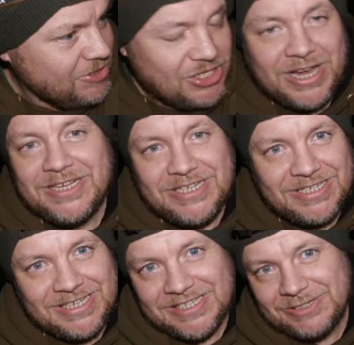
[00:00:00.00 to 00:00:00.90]

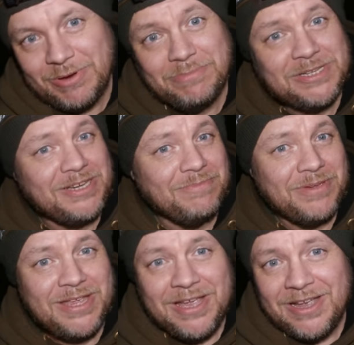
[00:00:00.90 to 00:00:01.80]
changes in swims, it can
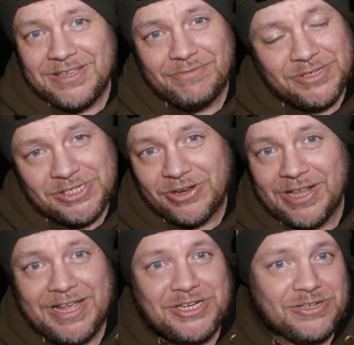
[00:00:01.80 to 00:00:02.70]
be different
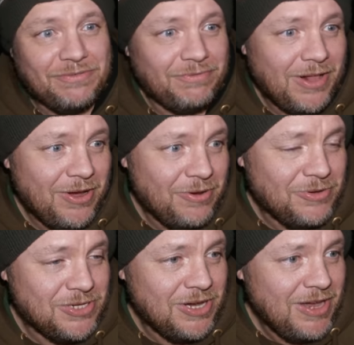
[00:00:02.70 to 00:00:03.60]
circulation of
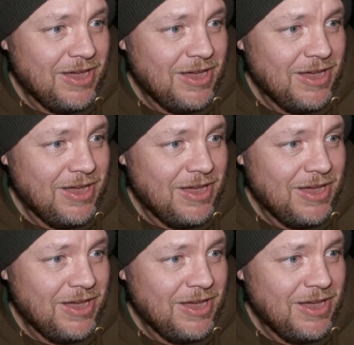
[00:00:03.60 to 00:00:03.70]
flows.